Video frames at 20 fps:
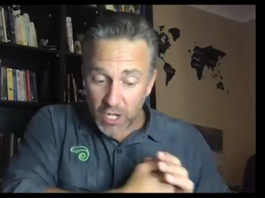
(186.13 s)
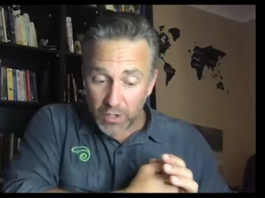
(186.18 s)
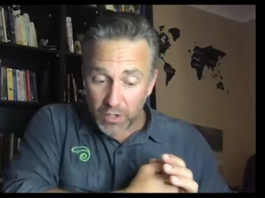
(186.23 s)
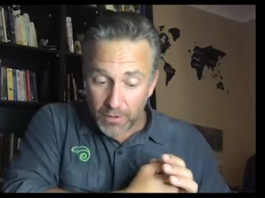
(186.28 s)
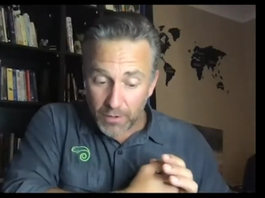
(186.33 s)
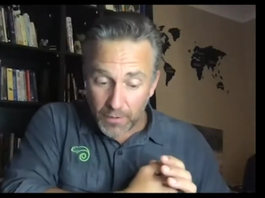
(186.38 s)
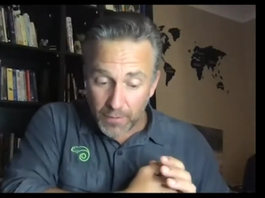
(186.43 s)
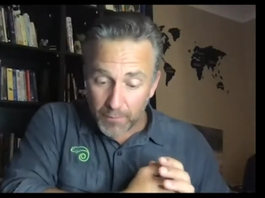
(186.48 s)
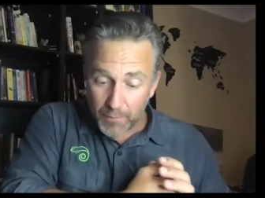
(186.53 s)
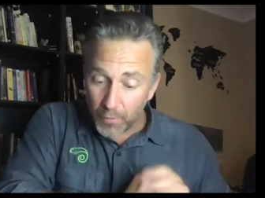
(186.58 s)

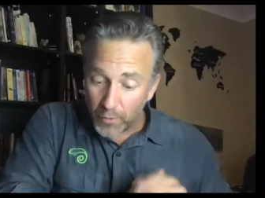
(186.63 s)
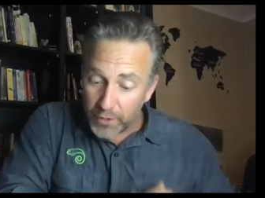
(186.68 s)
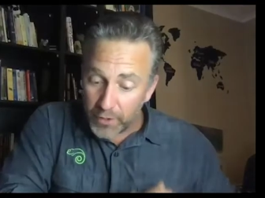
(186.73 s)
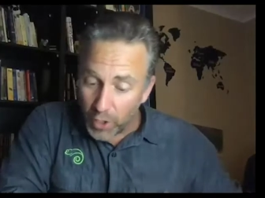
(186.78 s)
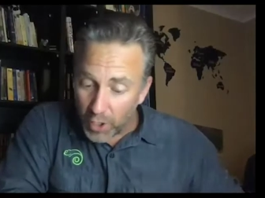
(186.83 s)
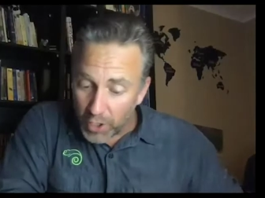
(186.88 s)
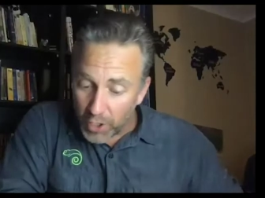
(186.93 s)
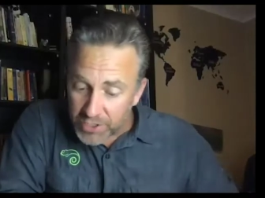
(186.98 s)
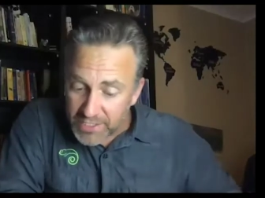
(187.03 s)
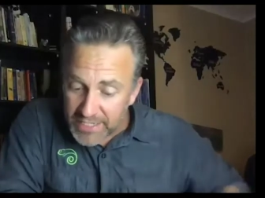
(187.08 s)
So
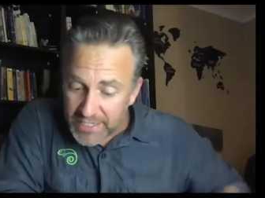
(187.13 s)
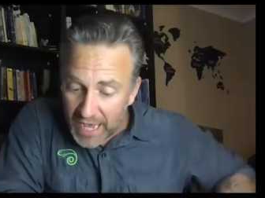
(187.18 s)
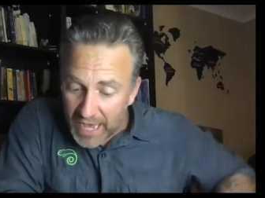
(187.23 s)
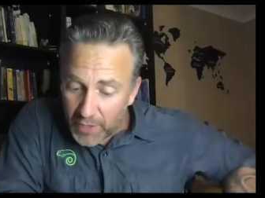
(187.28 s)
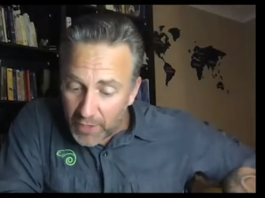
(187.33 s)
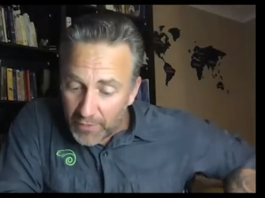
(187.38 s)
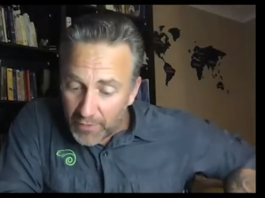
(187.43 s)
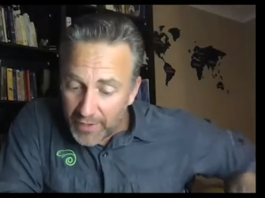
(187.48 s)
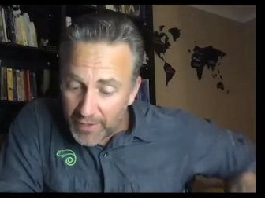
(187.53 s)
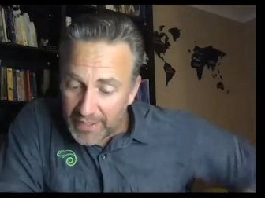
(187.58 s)
Murray
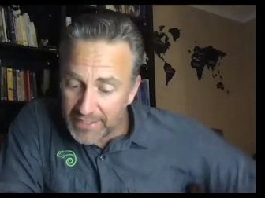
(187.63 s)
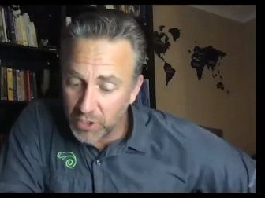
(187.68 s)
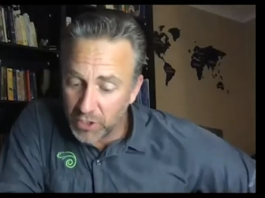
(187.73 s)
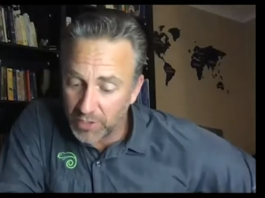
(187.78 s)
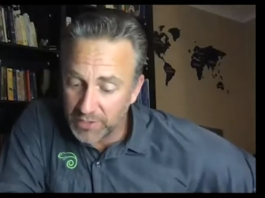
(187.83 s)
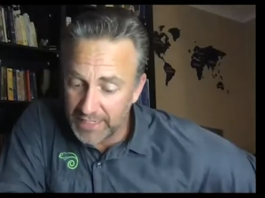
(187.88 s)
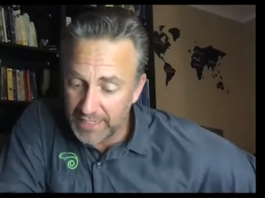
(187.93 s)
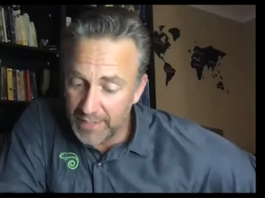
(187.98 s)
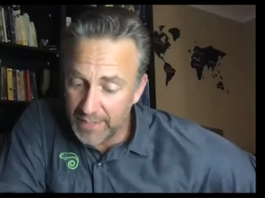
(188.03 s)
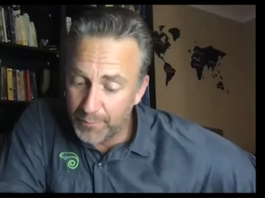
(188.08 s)
asked, how do I
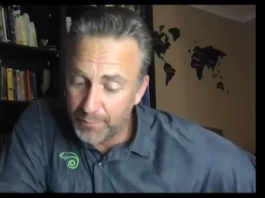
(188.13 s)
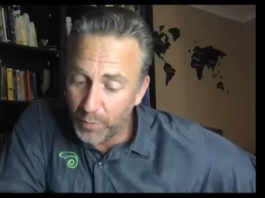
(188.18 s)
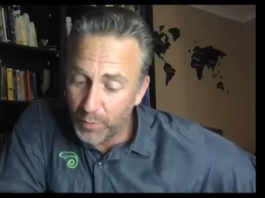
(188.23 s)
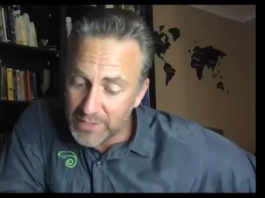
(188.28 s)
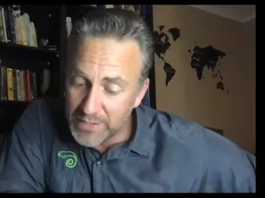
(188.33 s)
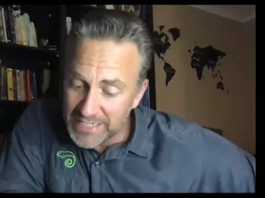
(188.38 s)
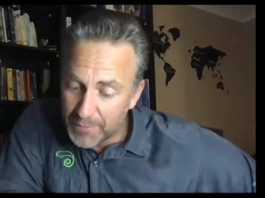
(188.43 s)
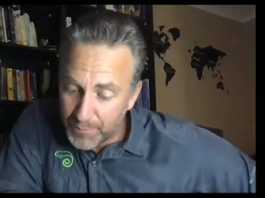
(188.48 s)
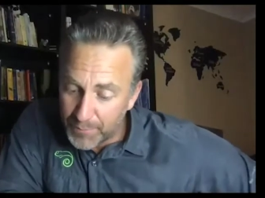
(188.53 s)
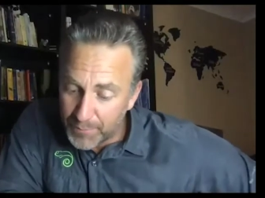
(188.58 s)
get started
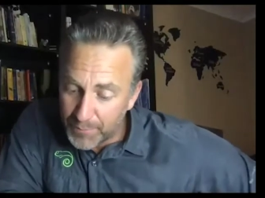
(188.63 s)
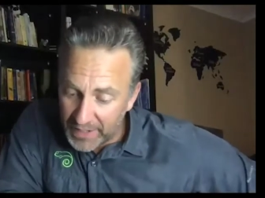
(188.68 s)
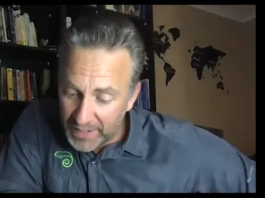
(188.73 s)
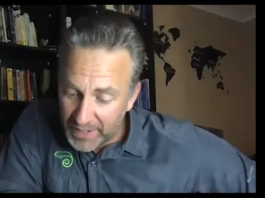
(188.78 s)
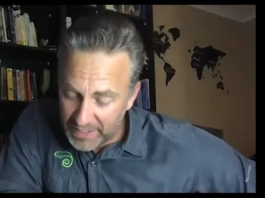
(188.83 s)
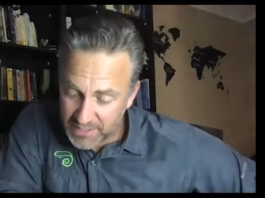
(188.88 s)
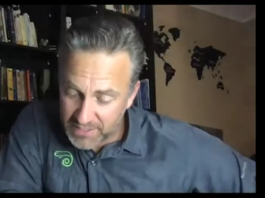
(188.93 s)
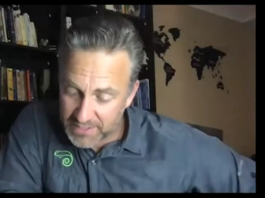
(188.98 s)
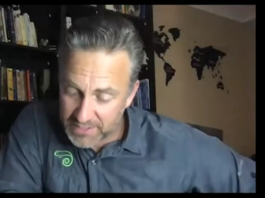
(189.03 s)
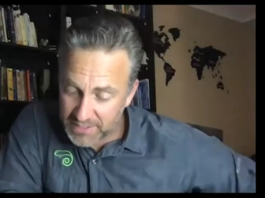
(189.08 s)

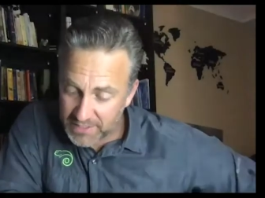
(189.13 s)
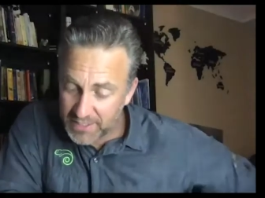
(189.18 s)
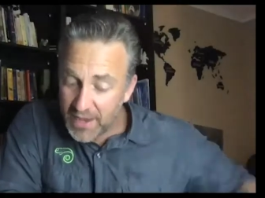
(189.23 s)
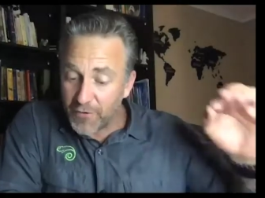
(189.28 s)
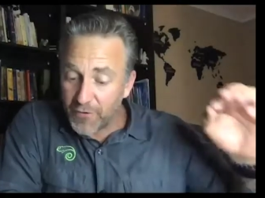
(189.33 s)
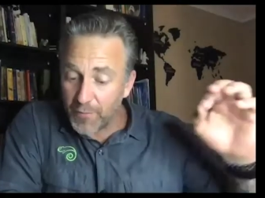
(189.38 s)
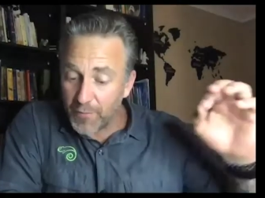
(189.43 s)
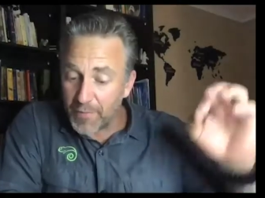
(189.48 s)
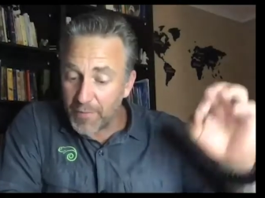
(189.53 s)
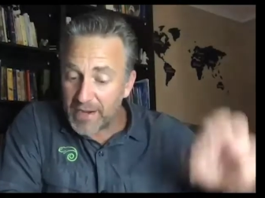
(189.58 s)
importing pics
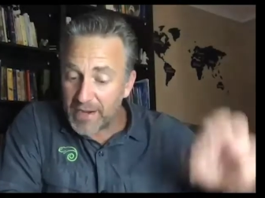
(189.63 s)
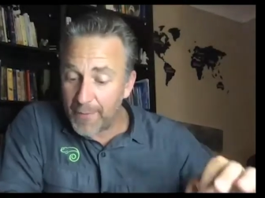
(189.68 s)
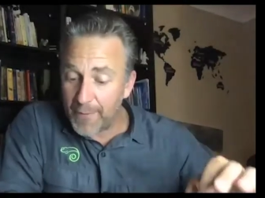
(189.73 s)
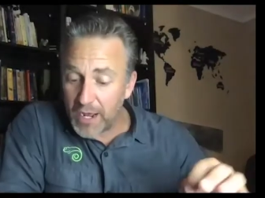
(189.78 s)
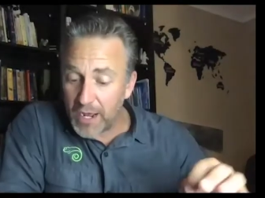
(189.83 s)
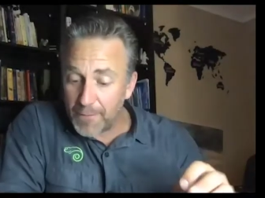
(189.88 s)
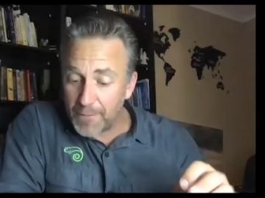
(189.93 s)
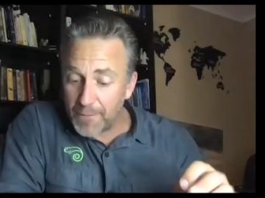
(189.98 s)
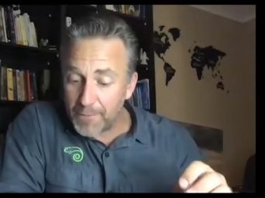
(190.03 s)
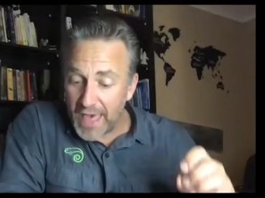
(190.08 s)
from
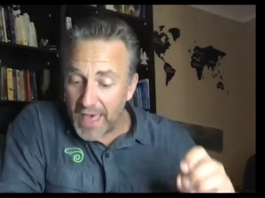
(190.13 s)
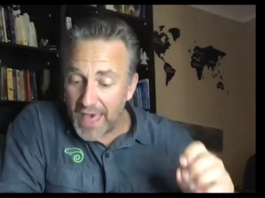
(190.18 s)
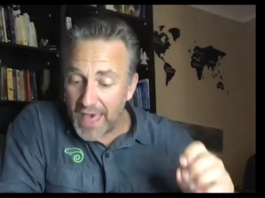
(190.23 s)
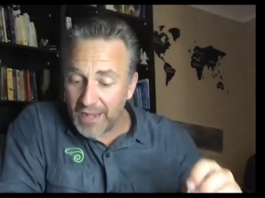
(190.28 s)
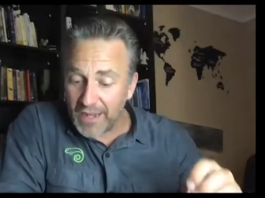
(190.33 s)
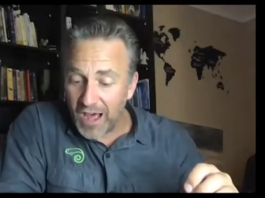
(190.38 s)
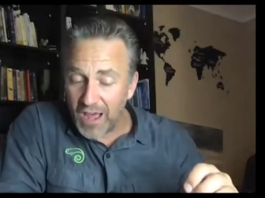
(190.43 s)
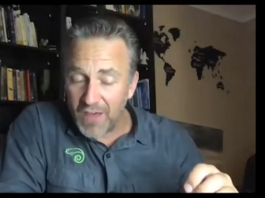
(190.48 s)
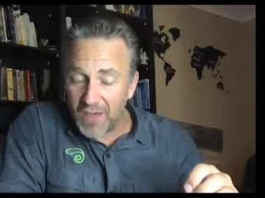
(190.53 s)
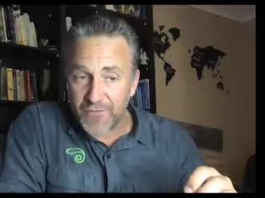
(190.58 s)

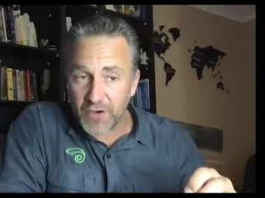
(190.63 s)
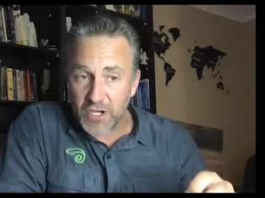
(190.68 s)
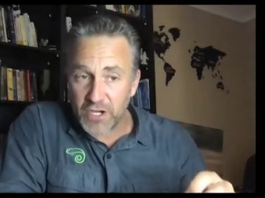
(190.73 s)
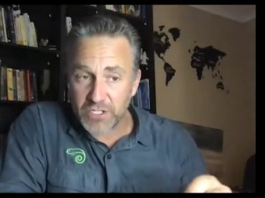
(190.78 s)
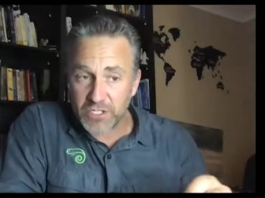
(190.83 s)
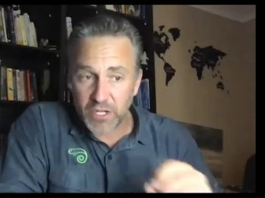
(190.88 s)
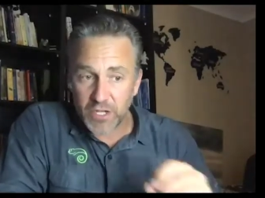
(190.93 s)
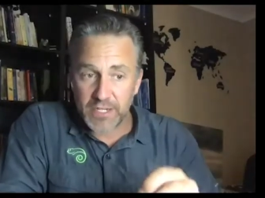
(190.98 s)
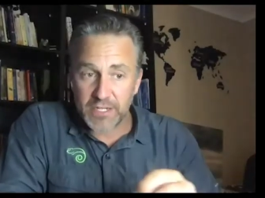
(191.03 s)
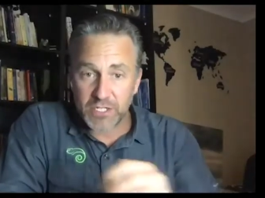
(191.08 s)
camera and
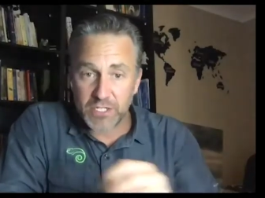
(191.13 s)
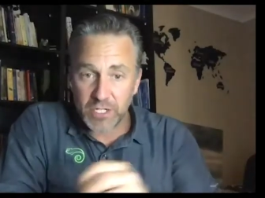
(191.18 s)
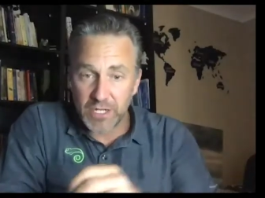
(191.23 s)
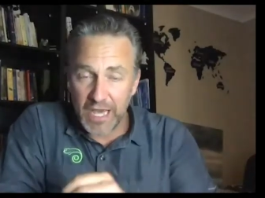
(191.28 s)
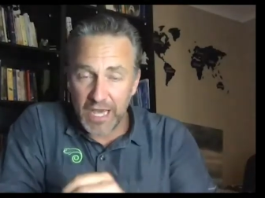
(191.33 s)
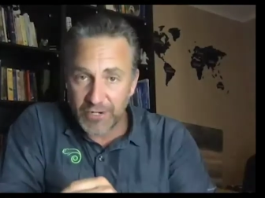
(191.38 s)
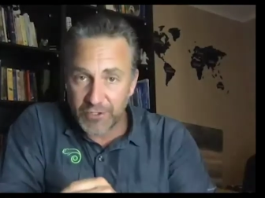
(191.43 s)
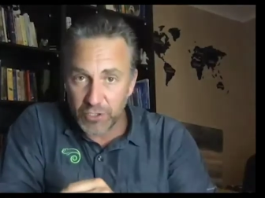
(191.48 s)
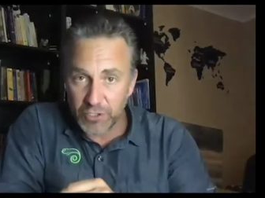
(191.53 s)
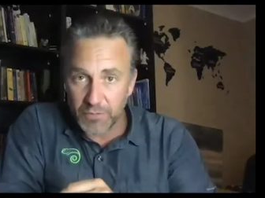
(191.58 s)
iPhoto
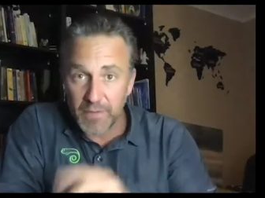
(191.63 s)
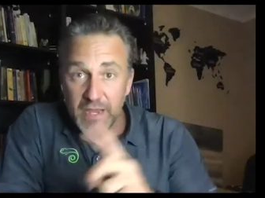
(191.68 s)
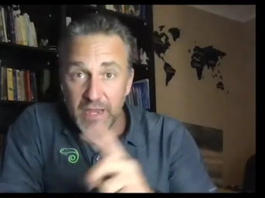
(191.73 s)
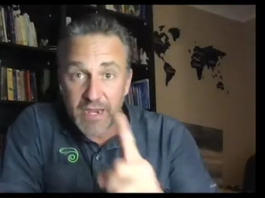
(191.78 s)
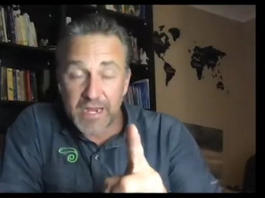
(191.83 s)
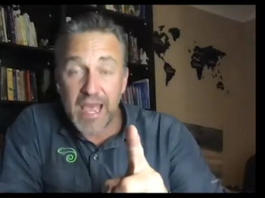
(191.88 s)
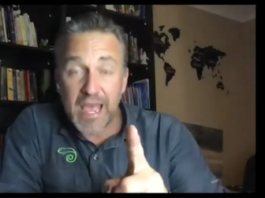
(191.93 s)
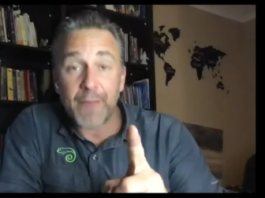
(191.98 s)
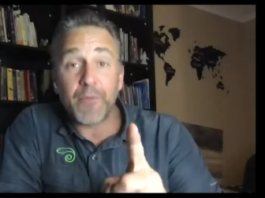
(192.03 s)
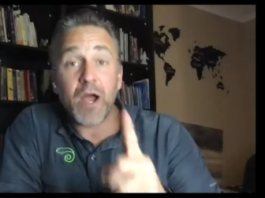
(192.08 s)
into
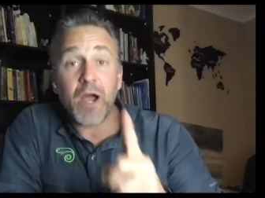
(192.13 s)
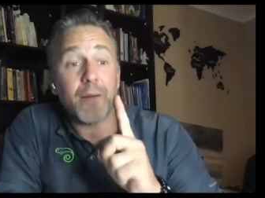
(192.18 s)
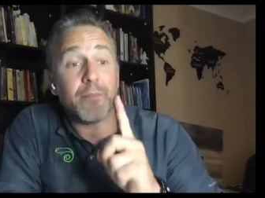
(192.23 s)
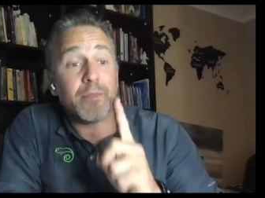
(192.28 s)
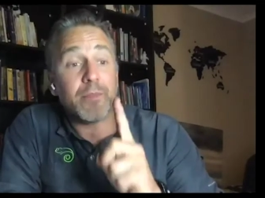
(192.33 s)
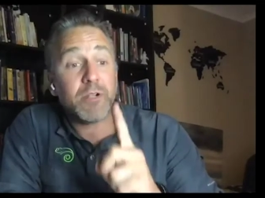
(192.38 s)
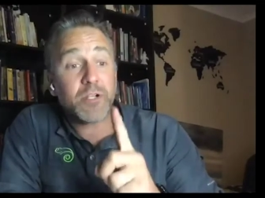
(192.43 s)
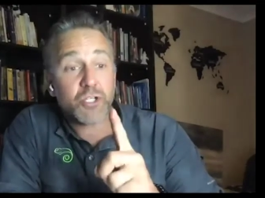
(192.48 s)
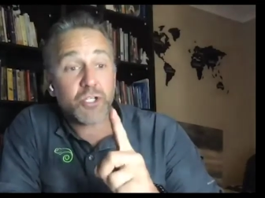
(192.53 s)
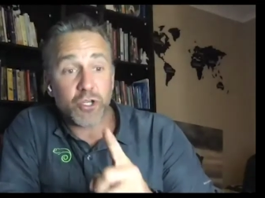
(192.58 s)
Lightroom?
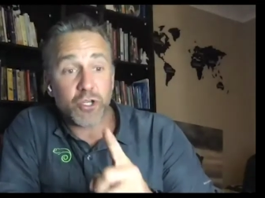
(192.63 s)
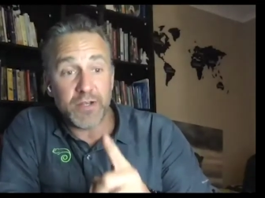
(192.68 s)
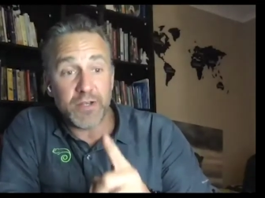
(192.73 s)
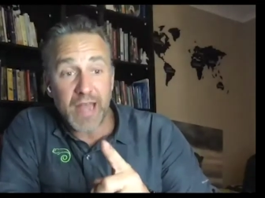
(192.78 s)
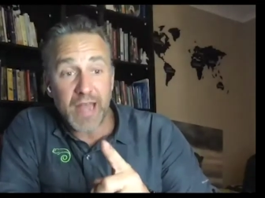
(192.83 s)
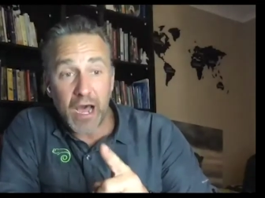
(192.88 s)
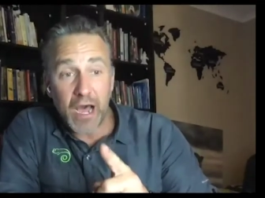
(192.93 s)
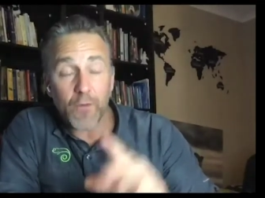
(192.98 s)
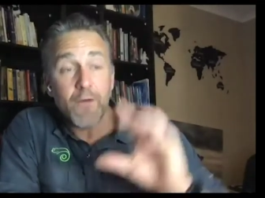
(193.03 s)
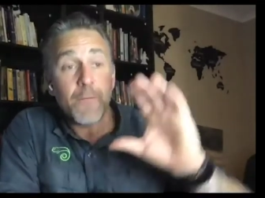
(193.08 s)
Camera, I'm going to
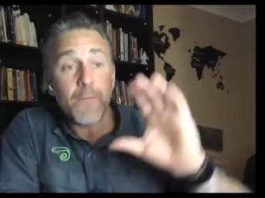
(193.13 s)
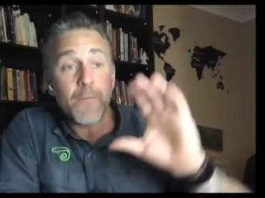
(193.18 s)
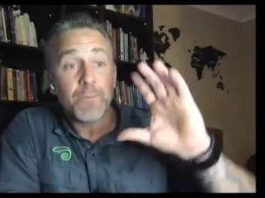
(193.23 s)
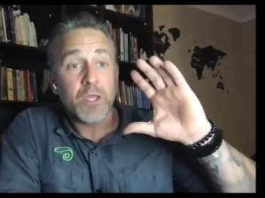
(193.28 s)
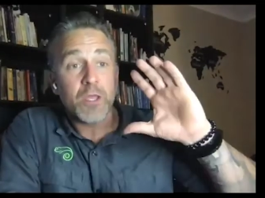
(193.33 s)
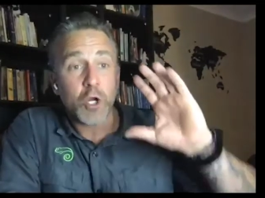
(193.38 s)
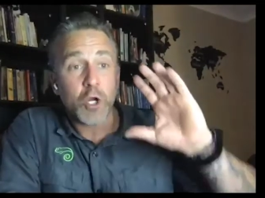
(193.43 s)
show you now.